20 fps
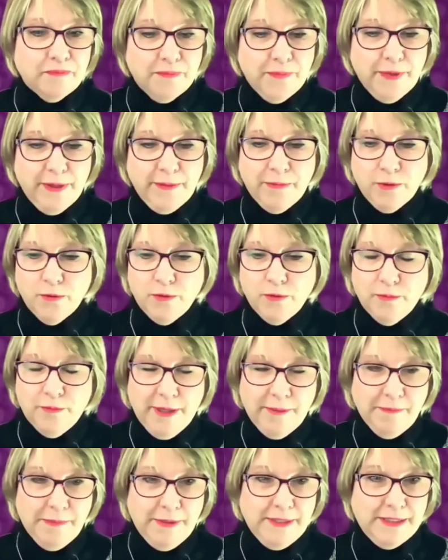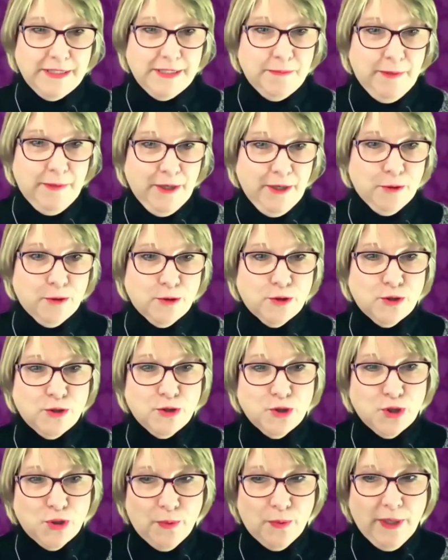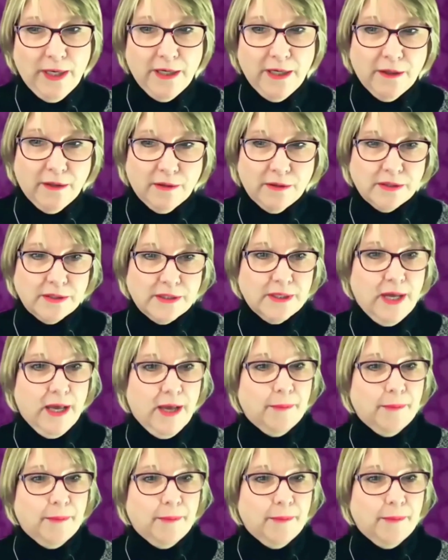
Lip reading: people who might be speakers or trainers